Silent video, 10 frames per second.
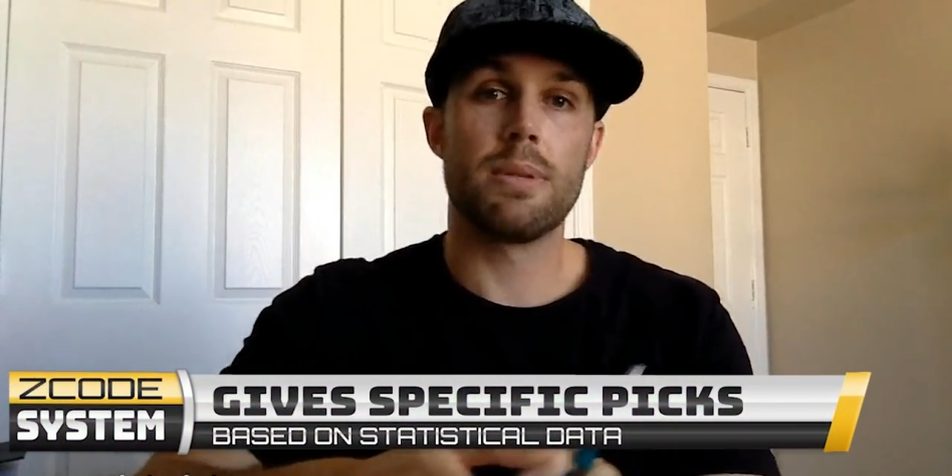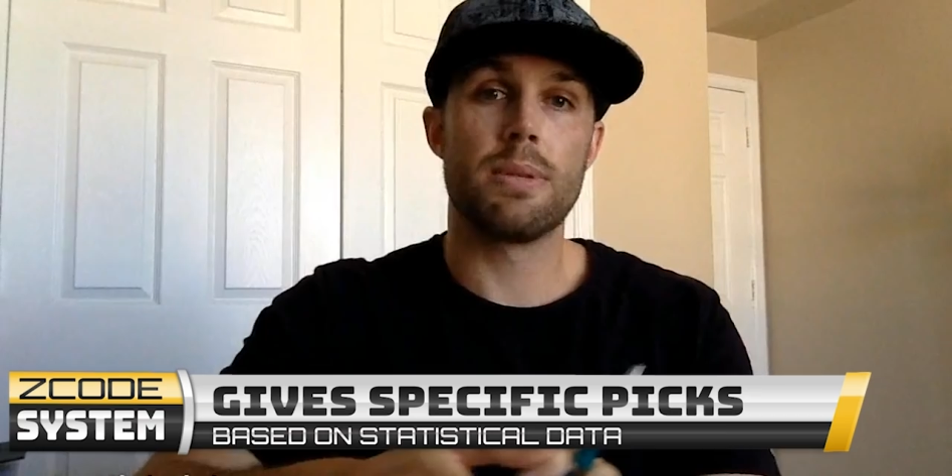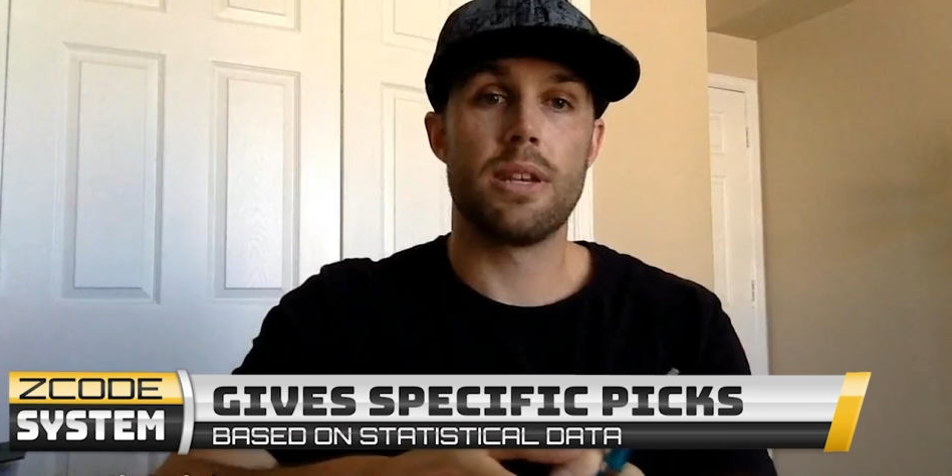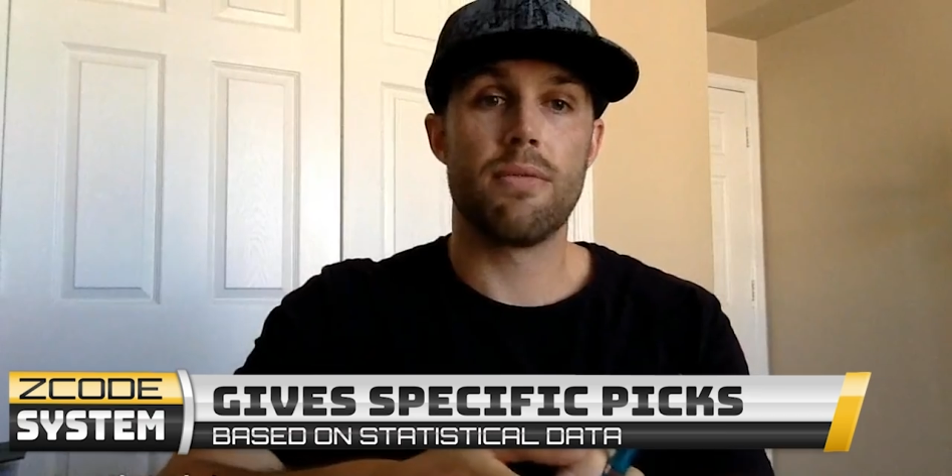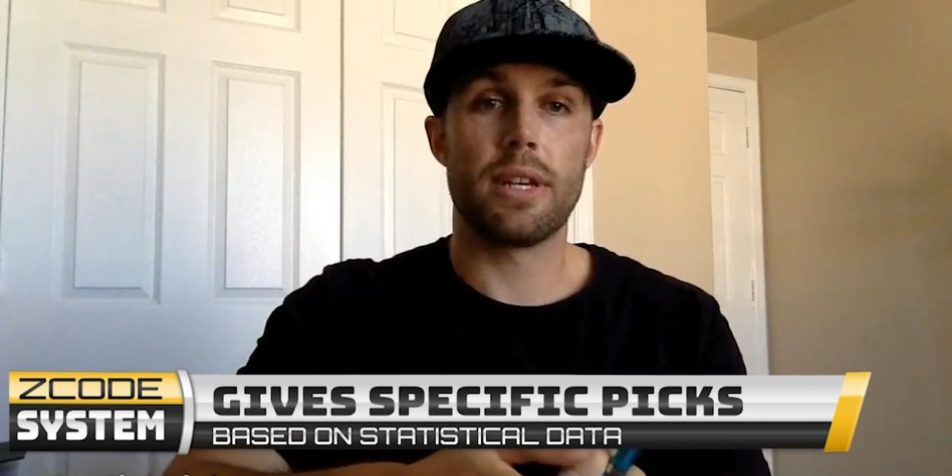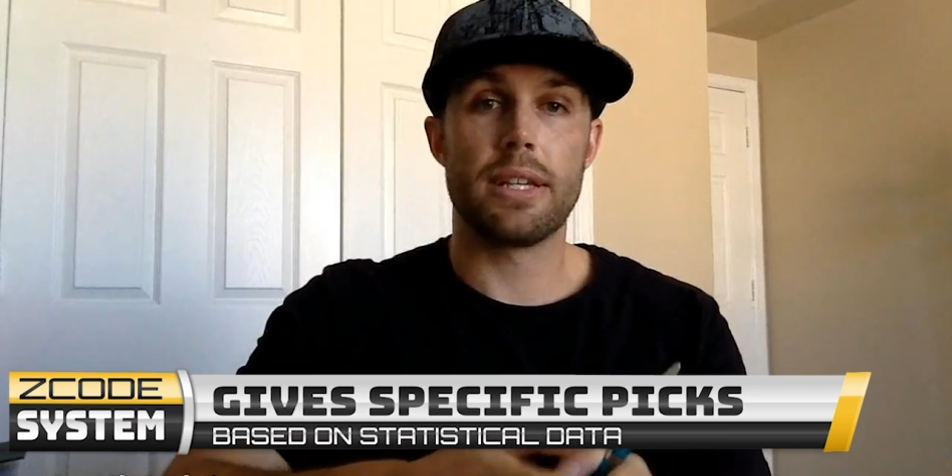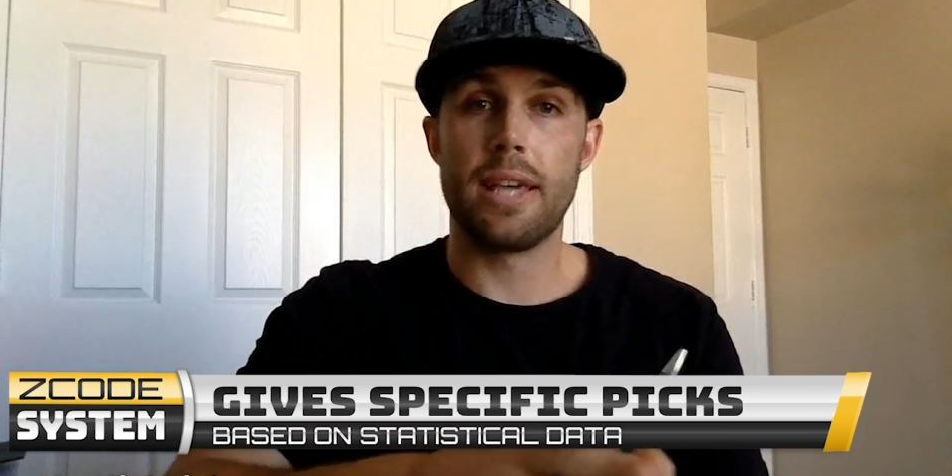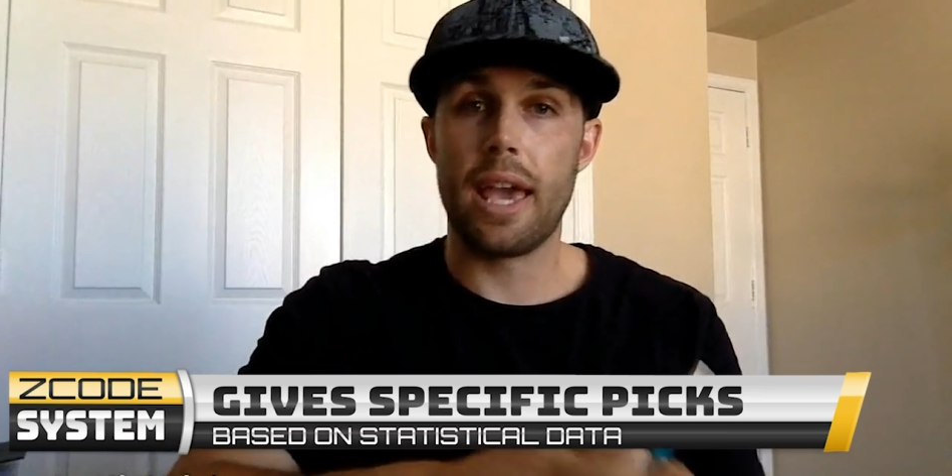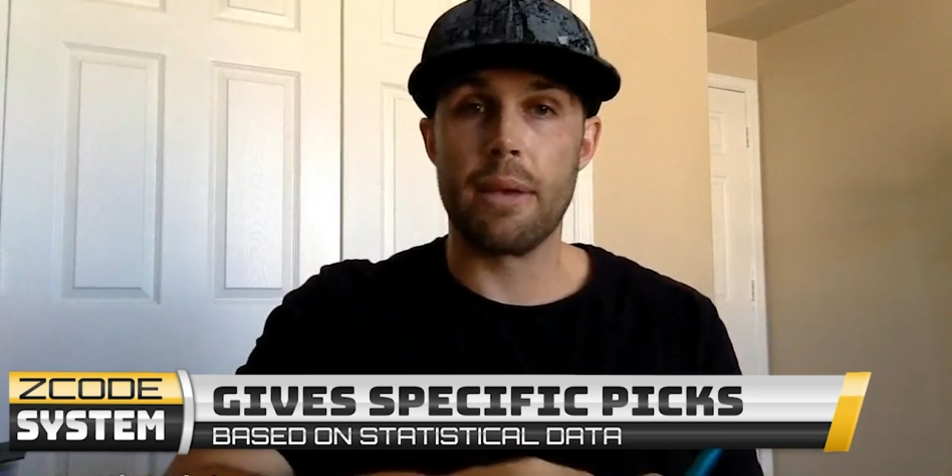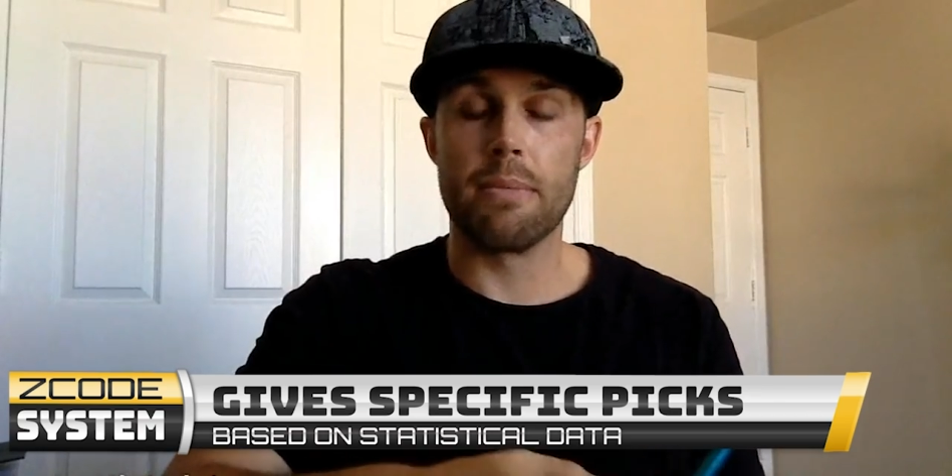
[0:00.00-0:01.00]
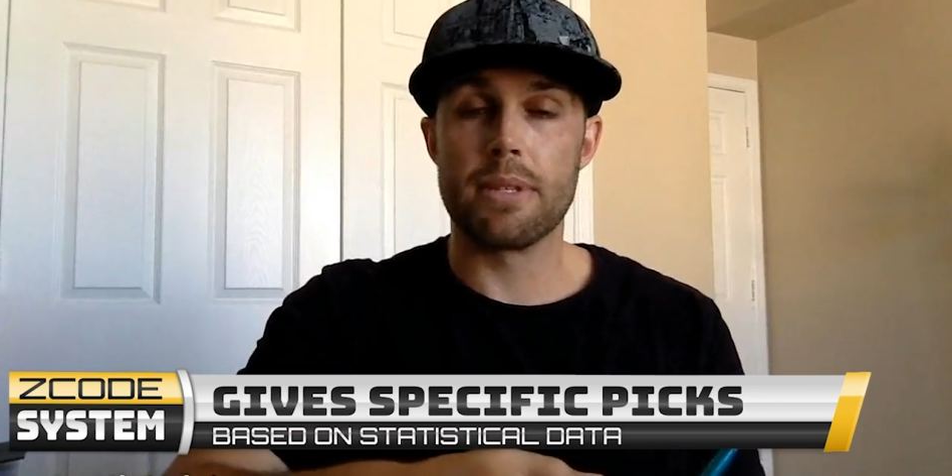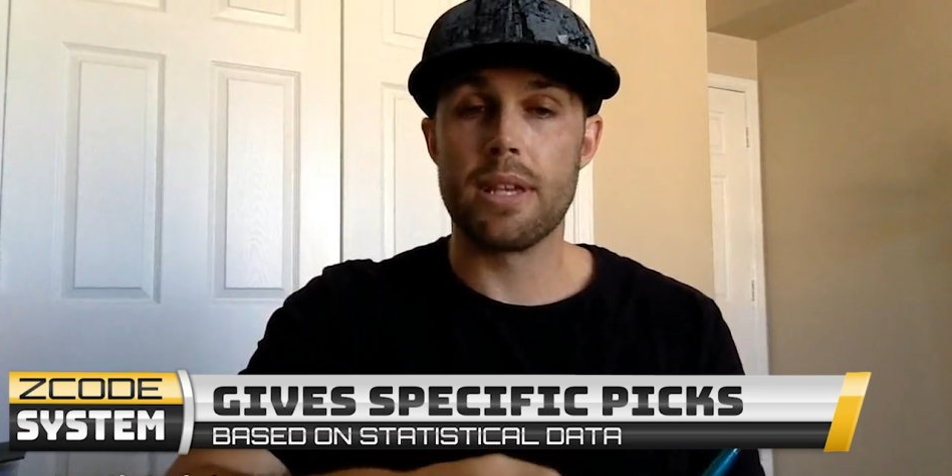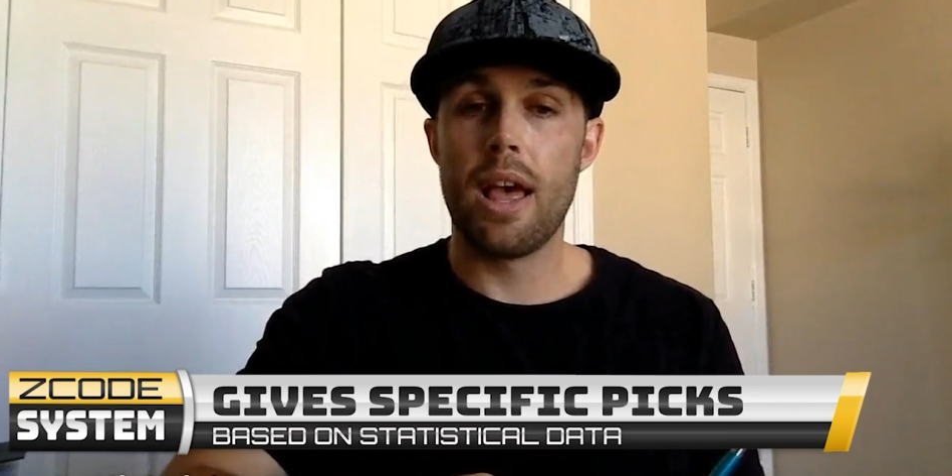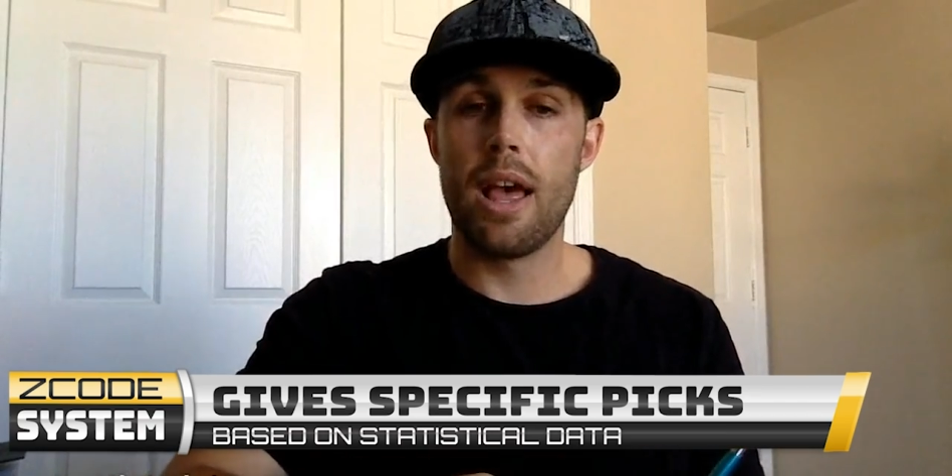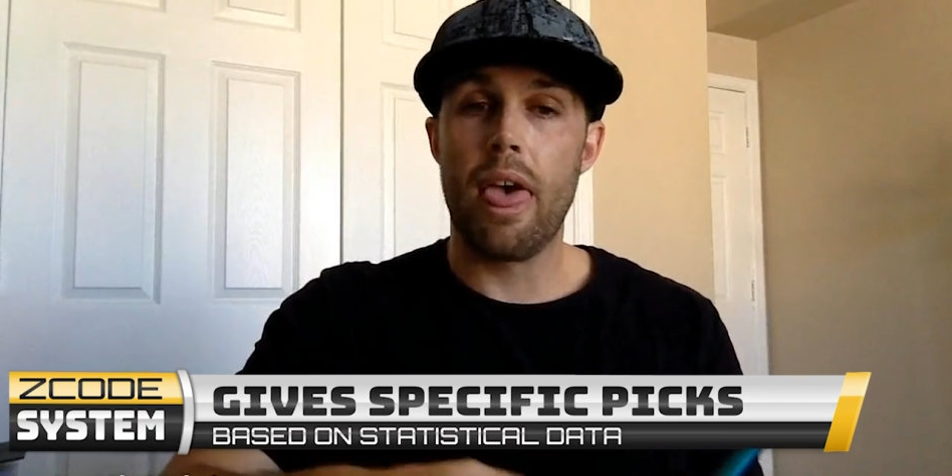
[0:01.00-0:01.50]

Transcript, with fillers: specific games